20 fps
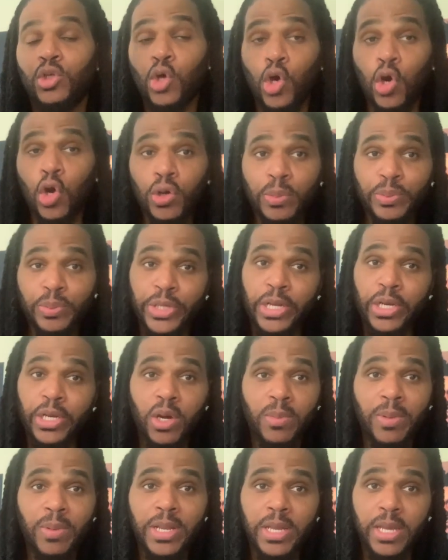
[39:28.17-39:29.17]
So corruption
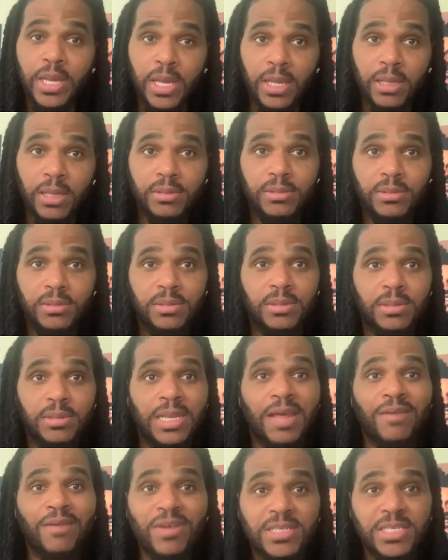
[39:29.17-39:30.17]
come at the gate.
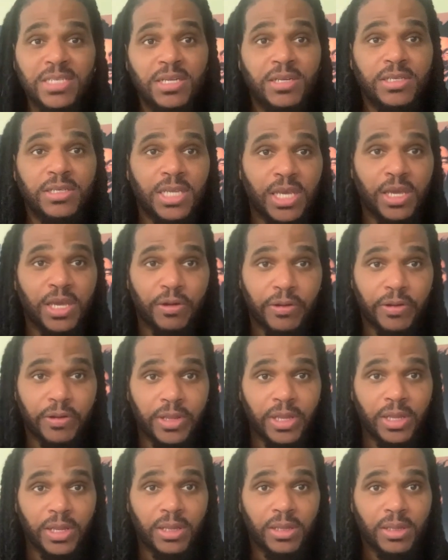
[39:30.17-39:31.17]
Never seen a
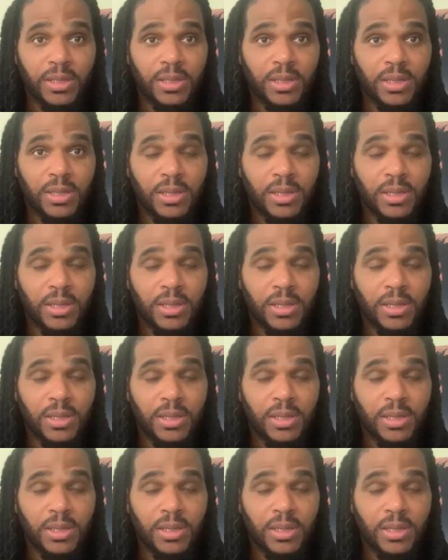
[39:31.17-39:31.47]
security